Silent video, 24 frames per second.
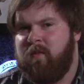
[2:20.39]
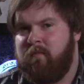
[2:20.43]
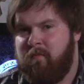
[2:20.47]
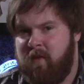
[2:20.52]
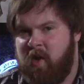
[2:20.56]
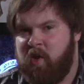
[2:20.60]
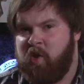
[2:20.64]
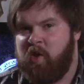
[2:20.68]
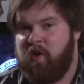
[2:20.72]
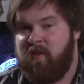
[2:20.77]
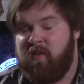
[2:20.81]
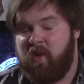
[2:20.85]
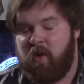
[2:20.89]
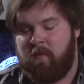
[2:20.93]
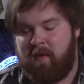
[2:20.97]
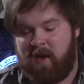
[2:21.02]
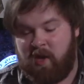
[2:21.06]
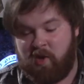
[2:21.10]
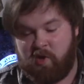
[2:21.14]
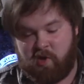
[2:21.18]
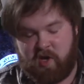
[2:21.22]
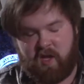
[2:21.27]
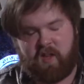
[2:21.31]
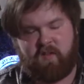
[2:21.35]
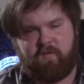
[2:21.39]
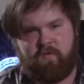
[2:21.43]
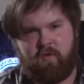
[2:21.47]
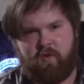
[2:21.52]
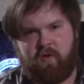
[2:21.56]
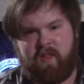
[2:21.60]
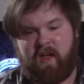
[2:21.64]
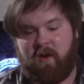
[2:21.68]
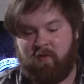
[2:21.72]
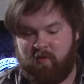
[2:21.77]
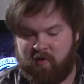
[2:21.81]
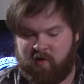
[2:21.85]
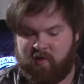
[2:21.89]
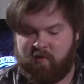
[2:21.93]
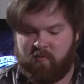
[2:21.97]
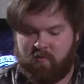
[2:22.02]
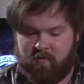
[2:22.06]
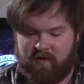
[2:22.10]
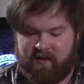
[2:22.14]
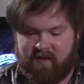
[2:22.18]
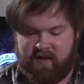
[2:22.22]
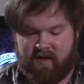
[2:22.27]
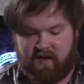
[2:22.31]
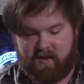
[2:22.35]
the mission. They're made just for that, which
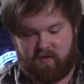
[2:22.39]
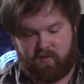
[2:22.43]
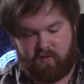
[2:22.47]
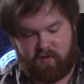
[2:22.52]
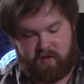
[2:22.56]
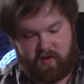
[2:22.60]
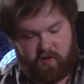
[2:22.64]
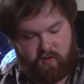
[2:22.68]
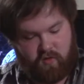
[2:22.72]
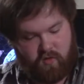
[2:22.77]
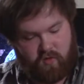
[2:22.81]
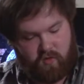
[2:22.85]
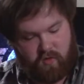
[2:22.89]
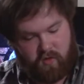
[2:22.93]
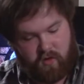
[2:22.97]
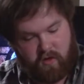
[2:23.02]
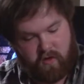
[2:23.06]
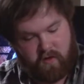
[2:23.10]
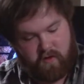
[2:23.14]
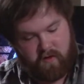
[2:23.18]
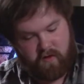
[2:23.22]
once again is really cool.